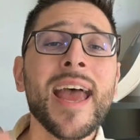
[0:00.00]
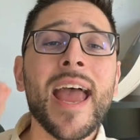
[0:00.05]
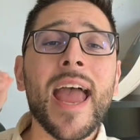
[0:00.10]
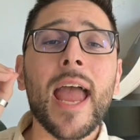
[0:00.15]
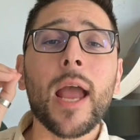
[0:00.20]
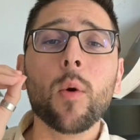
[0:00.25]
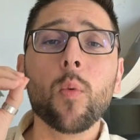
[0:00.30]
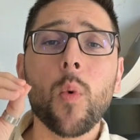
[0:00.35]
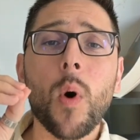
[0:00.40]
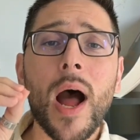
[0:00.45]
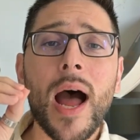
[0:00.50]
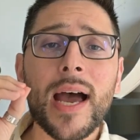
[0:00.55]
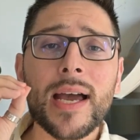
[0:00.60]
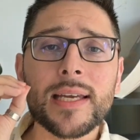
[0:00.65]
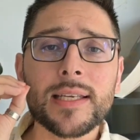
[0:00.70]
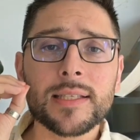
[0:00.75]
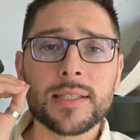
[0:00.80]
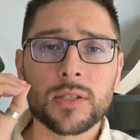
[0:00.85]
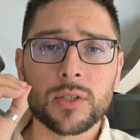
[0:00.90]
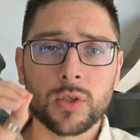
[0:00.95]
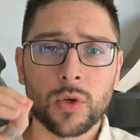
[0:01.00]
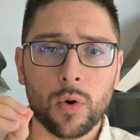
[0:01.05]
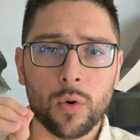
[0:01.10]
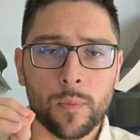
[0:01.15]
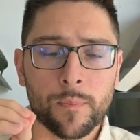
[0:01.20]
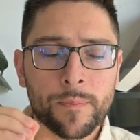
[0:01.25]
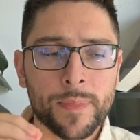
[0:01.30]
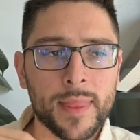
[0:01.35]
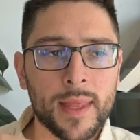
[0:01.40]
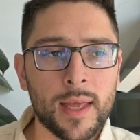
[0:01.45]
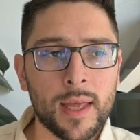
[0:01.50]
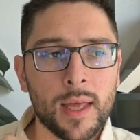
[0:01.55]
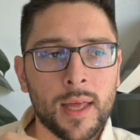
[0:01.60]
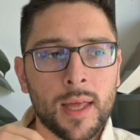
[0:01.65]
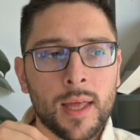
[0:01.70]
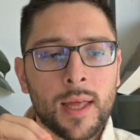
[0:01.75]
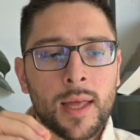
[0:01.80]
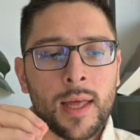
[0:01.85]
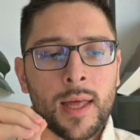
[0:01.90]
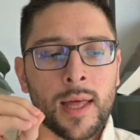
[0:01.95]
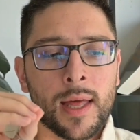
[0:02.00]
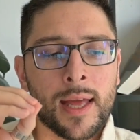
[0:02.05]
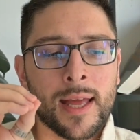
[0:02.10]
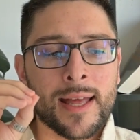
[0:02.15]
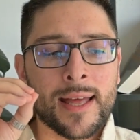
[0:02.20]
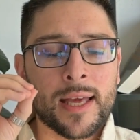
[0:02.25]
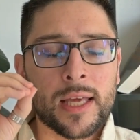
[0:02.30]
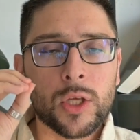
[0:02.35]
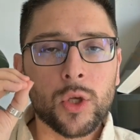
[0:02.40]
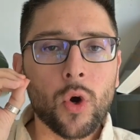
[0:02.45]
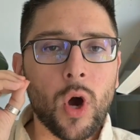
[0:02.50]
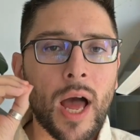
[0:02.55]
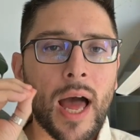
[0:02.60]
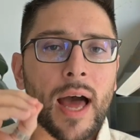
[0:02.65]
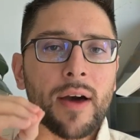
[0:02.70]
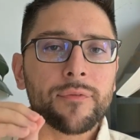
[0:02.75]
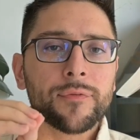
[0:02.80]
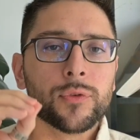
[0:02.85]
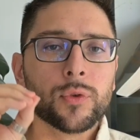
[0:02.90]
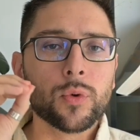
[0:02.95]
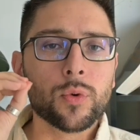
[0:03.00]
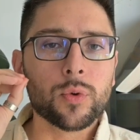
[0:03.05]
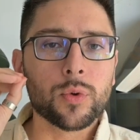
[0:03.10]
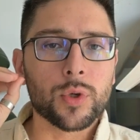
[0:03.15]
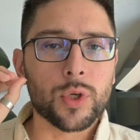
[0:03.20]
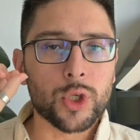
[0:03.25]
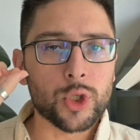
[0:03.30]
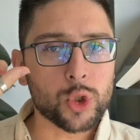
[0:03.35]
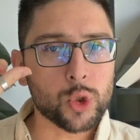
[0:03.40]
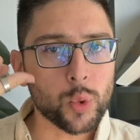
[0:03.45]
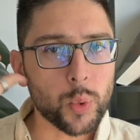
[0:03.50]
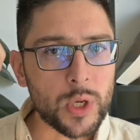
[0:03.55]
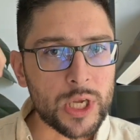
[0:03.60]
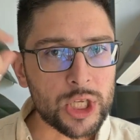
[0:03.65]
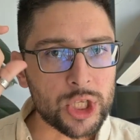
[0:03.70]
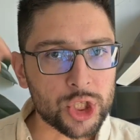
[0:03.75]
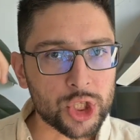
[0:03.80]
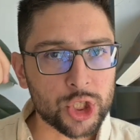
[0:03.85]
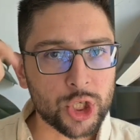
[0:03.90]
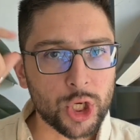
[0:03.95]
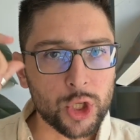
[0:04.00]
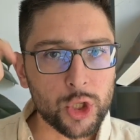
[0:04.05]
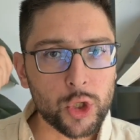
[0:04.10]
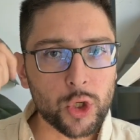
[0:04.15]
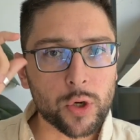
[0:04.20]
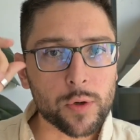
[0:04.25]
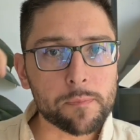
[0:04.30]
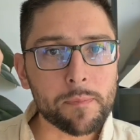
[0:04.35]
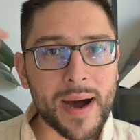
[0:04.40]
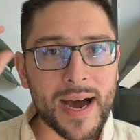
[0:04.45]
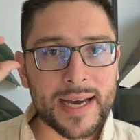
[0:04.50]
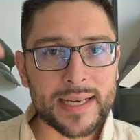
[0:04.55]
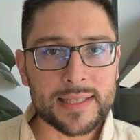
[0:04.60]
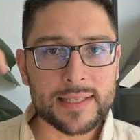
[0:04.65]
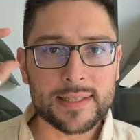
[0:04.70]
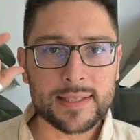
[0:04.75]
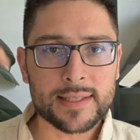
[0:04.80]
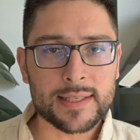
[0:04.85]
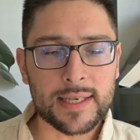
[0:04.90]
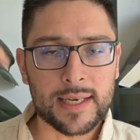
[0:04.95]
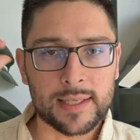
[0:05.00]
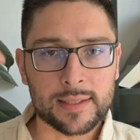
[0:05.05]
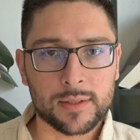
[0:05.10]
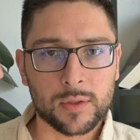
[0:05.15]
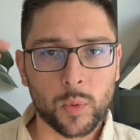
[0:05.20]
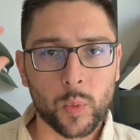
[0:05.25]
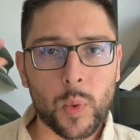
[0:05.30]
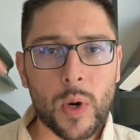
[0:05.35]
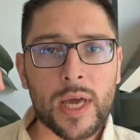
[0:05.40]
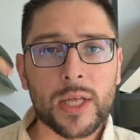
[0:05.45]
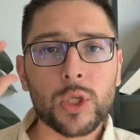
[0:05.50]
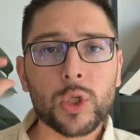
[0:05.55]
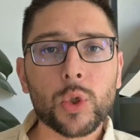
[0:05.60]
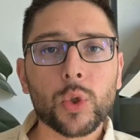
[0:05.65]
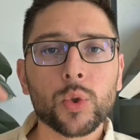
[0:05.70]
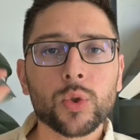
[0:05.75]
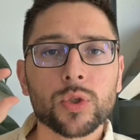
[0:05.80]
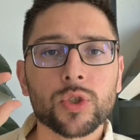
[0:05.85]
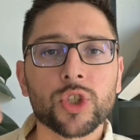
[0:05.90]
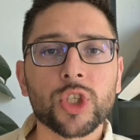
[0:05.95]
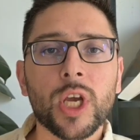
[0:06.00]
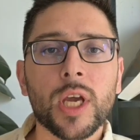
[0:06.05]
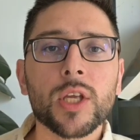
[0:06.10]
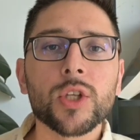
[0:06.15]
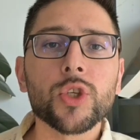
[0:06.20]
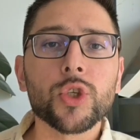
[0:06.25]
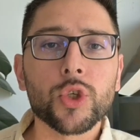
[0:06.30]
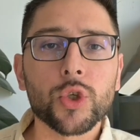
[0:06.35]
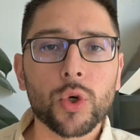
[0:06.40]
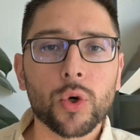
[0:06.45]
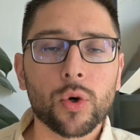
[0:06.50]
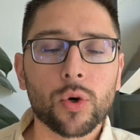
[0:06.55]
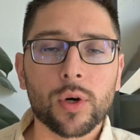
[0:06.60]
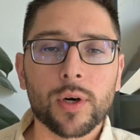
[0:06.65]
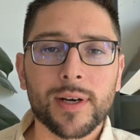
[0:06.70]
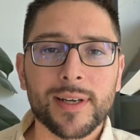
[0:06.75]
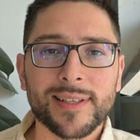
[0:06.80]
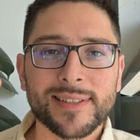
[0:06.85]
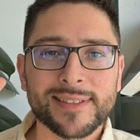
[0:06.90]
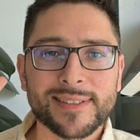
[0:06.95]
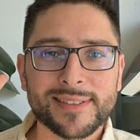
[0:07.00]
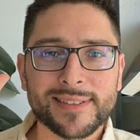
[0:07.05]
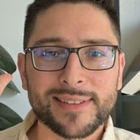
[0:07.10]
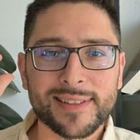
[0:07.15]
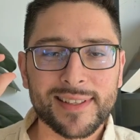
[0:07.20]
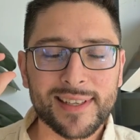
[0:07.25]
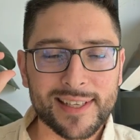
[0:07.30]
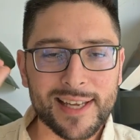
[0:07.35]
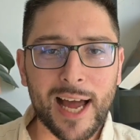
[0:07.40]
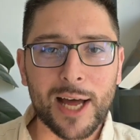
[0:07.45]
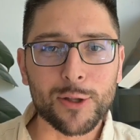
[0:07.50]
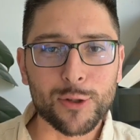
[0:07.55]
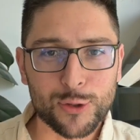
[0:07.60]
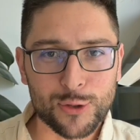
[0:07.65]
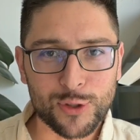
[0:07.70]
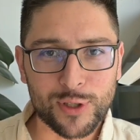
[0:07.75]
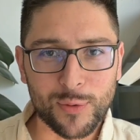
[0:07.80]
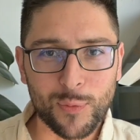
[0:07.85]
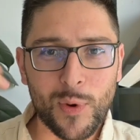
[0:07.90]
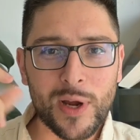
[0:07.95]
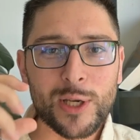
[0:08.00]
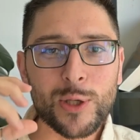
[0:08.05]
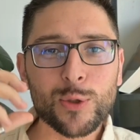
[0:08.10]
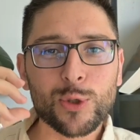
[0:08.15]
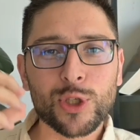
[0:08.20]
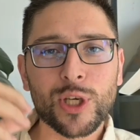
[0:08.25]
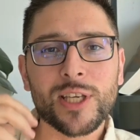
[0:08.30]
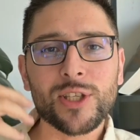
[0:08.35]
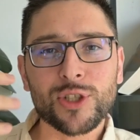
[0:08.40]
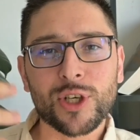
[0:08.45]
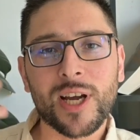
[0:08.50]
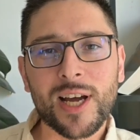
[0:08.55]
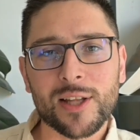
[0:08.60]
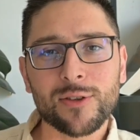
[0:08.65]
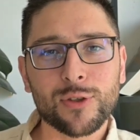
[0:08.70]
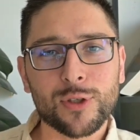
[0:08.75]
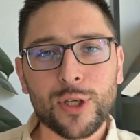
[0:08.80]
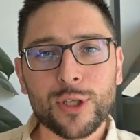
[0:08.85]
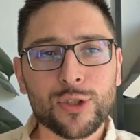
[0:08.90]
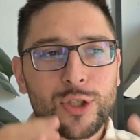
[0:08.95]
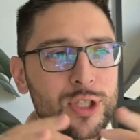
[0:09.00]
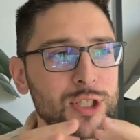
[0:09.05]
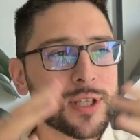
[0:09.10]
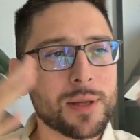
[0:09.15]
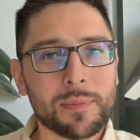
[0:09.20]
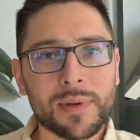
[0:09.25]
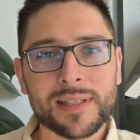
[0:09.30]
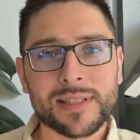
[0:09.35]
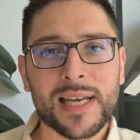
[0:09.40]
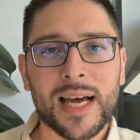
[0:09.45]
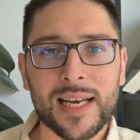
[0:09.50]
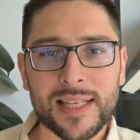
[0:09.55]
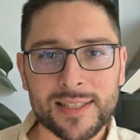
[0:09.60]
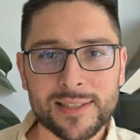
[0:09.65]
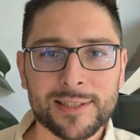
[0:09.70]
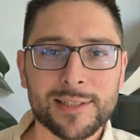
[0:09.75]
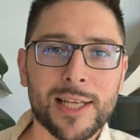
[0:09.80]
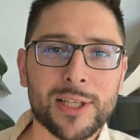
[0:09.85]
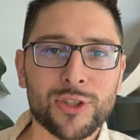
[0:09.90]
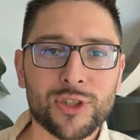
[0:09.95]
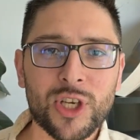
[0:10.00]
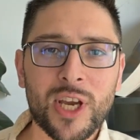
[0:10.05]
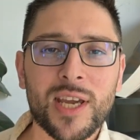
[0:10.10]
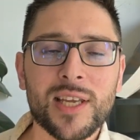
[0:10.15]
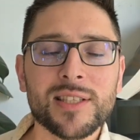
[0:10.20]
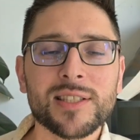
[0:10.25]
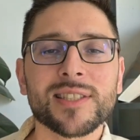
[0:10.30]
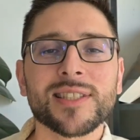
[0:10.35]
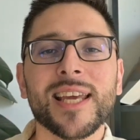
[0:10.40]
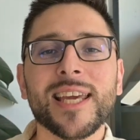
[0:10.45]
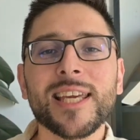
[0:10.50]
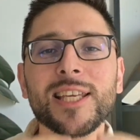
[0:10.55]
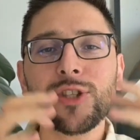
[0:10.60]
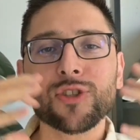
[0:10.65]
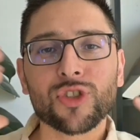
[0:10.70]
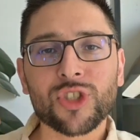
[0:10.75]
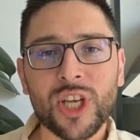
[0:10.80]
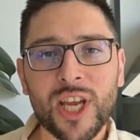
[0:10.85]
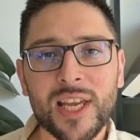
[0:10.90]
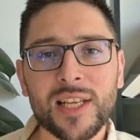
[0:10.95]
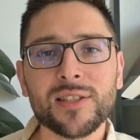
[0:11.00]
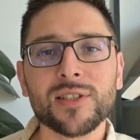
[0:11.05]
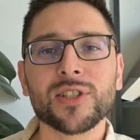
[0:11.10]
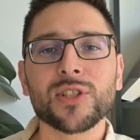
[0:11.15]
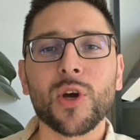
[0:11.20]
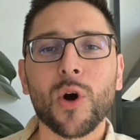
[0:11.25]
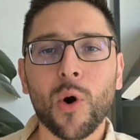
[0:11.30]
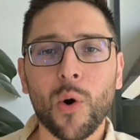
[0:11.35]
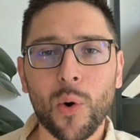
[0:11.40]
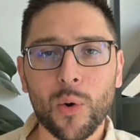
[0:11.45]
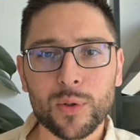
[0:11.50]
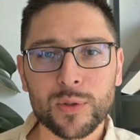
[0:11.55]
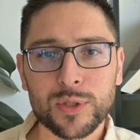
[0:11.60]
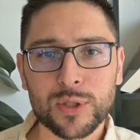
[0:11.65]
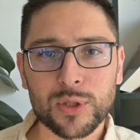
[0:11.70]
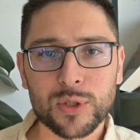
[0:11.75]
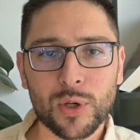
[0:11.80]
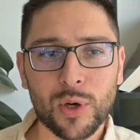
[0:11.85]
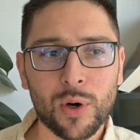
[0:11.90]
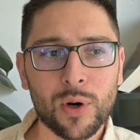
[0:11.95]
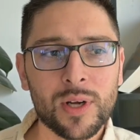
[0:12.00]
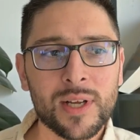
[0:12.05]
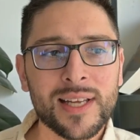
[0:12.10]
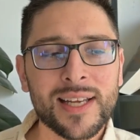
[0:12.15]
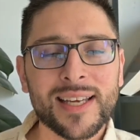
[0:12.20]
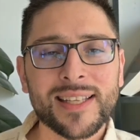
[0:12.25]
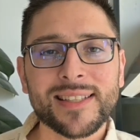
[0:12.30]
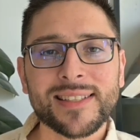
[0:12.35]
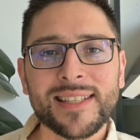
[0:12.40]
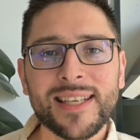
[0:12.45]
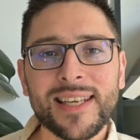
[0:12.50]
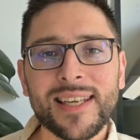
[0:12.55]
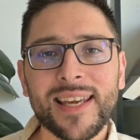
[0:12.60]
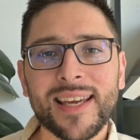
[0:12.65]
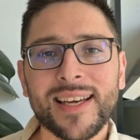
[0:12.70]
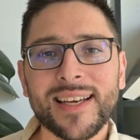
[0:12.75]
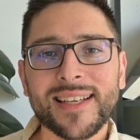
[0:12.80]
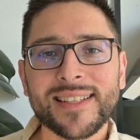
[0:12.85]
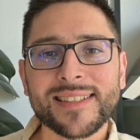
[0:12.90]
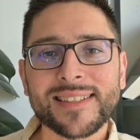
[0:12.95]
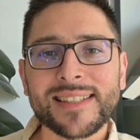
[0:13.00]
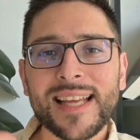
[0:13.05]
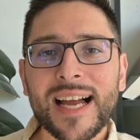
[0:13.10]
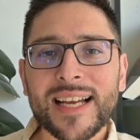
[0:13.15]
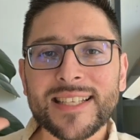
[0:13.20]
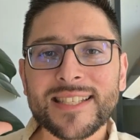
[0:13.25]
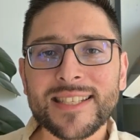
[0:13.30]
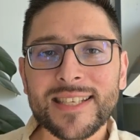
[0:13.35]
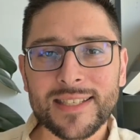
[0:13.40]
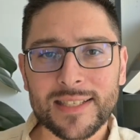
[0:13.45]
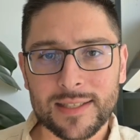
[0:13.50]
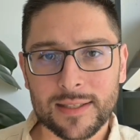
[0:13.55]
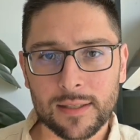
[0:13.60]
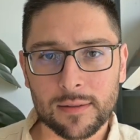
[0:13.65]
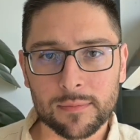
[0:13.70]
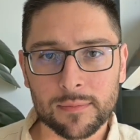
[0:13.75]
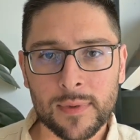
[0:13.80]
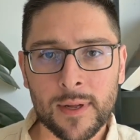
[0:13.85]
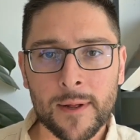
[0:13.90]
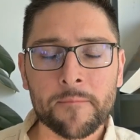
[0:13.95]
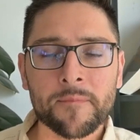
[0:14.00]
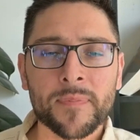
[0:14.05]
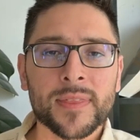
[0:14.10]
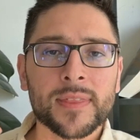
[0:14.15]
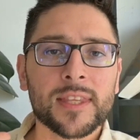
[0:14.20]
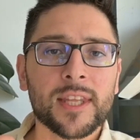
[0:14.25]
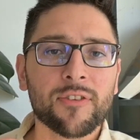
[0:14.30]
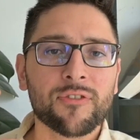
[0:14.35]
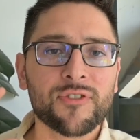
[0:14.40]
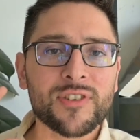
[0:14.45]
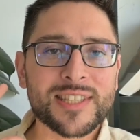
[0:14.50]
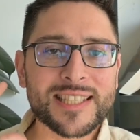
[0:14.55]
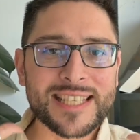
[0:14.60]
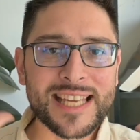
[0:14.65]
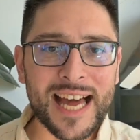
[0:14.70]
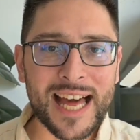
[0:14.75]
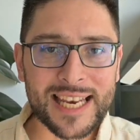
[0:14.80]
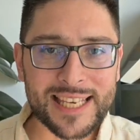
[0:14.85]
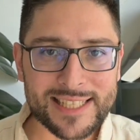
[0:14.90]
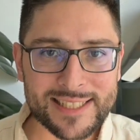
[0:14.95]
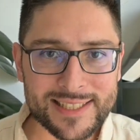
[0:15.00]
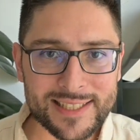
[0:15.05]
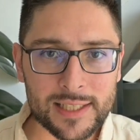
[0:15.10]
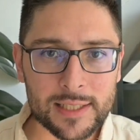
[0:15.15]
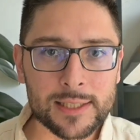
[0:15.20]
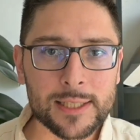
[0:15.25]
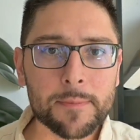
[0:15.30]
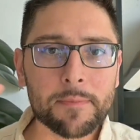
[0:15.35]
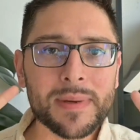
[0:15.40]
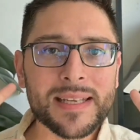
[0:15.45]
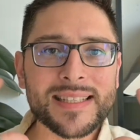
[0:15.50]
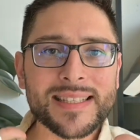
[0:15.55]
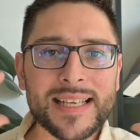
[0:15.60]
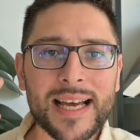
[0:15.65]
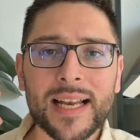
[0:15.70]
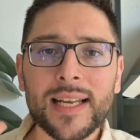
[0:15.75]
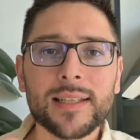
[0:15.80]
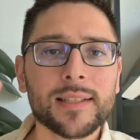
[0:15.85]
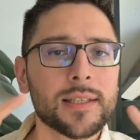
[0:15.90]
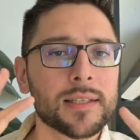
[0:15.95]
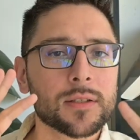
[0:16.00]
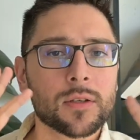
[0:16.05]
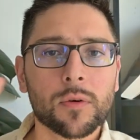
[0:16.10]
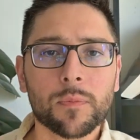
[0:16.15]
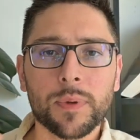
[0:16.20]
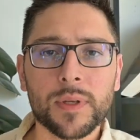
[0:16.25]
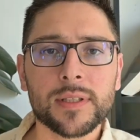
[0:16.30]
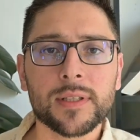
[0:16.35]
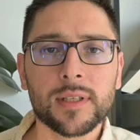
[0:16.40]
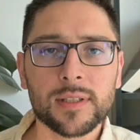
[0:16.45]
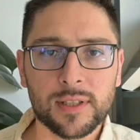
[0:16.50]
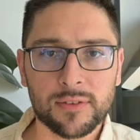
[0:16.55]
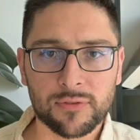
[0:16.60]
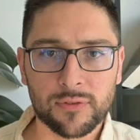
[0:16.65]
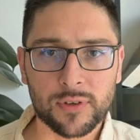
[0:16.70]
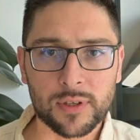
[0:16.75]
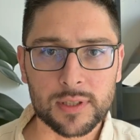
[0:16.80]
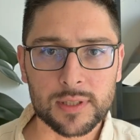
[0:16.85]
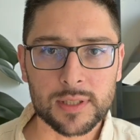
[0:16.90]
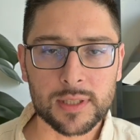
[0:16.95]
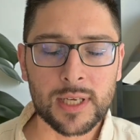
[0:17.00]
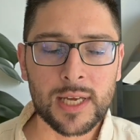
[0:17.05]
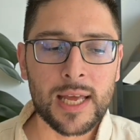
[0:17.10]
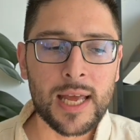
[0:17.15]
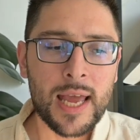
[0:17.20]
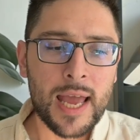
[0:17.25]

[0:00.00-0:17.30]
And why so? You have to switch your mindset when you change your country. When you change a country, not just the mentality that changes, it changes also the tax system, the fiscality, the mentality is completely different.